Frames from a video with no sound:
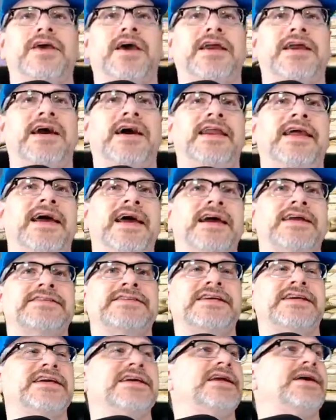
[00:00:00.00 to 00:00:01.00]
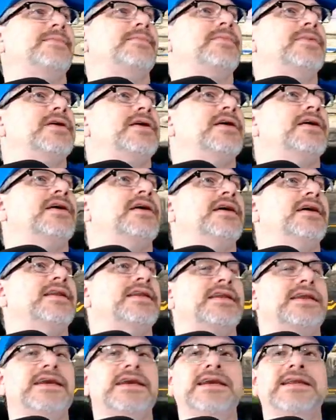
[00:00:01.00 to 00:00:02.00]
I gotta actually get up
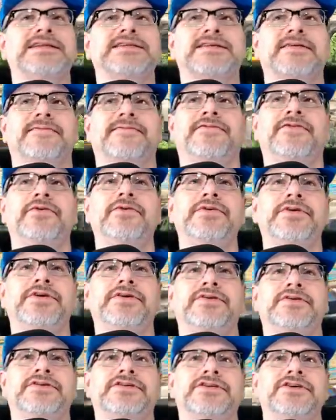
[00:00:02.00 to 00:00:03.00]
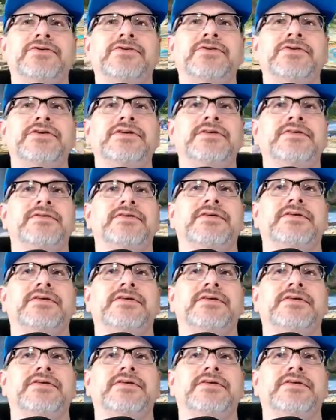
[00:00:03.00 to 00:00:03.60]
and eat some food here soon.